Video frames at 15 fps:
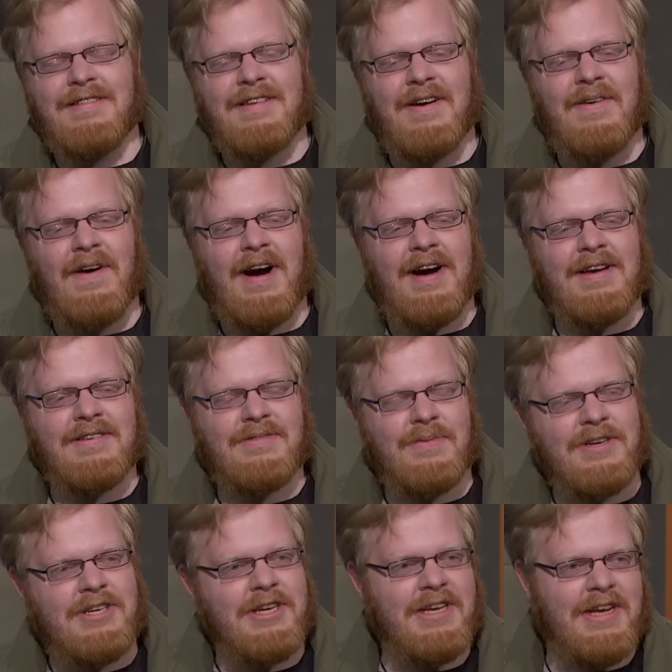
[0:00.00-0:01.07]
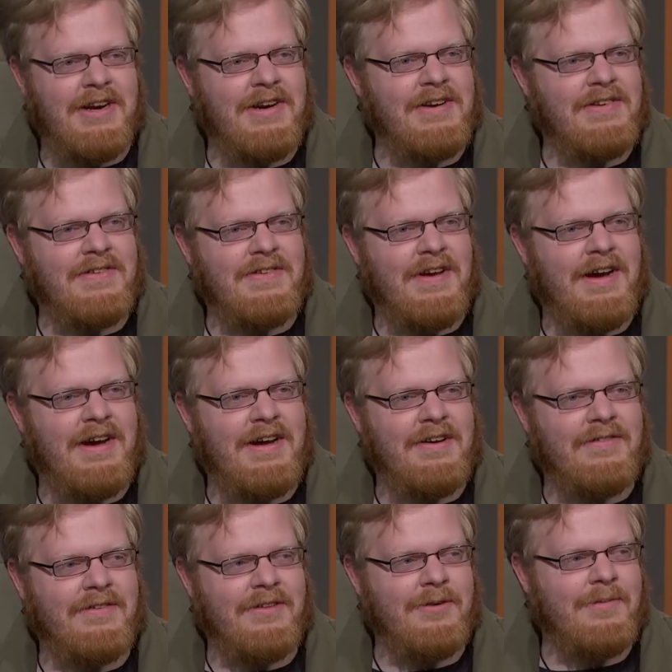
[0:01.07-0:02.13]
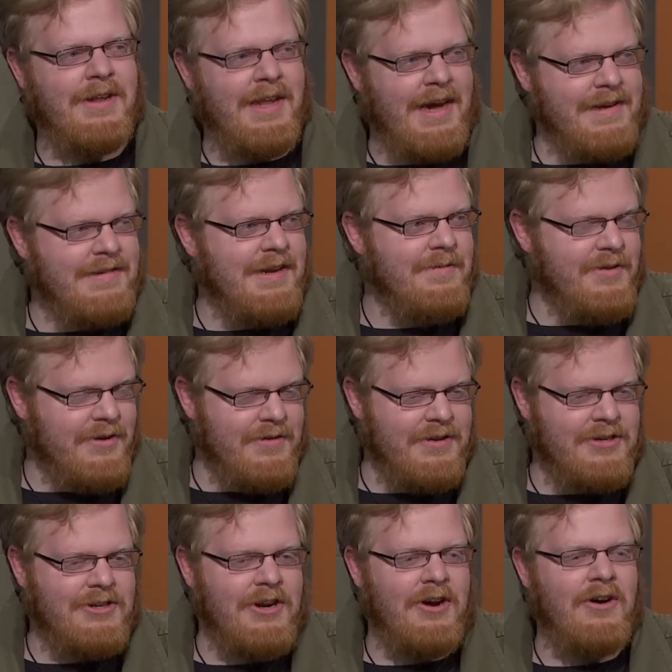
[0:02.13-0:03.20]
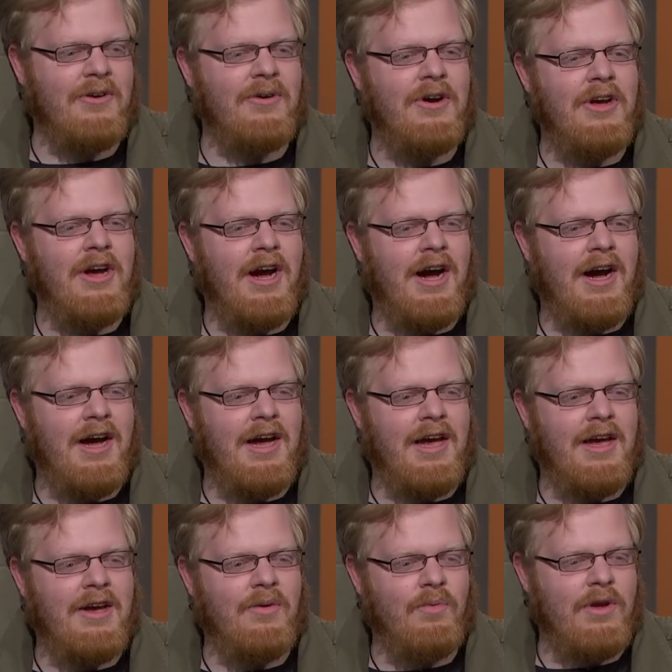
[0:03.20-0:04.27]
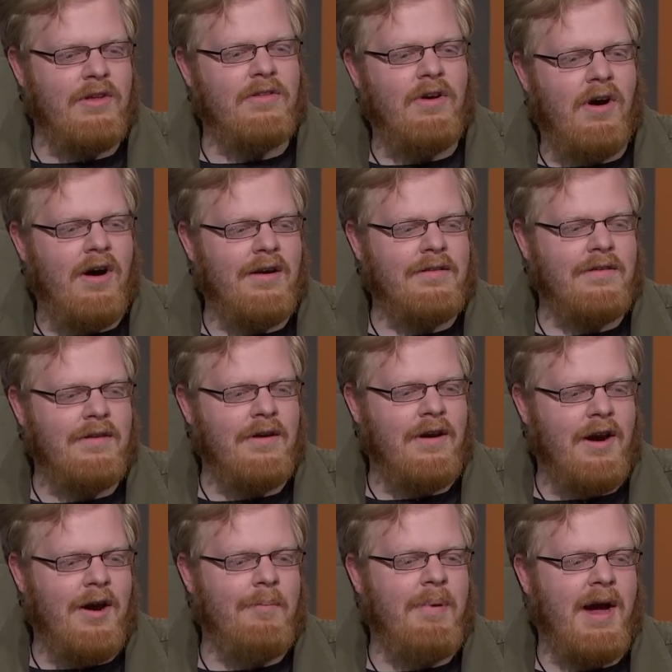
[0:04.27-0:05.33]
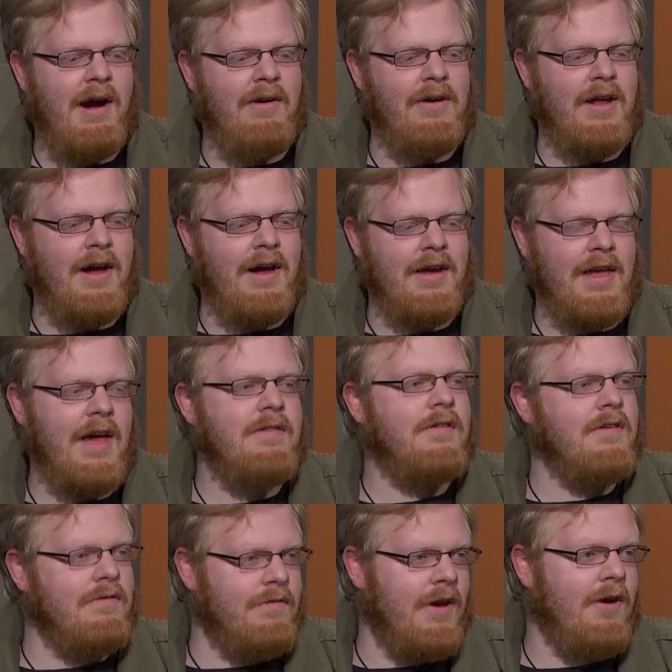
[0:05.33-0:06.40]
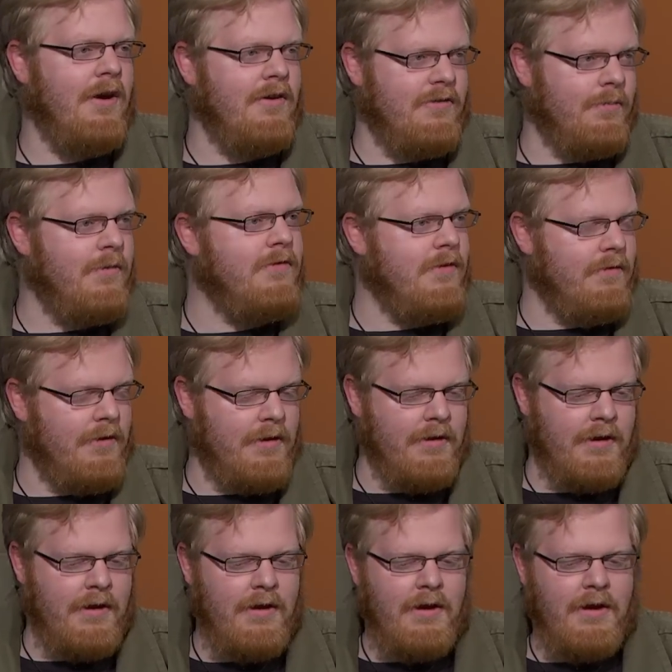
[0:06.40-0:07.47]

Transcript: So switching gears for a little bit, last time you were on the show, we talked about Kassadin and Veigar specifically.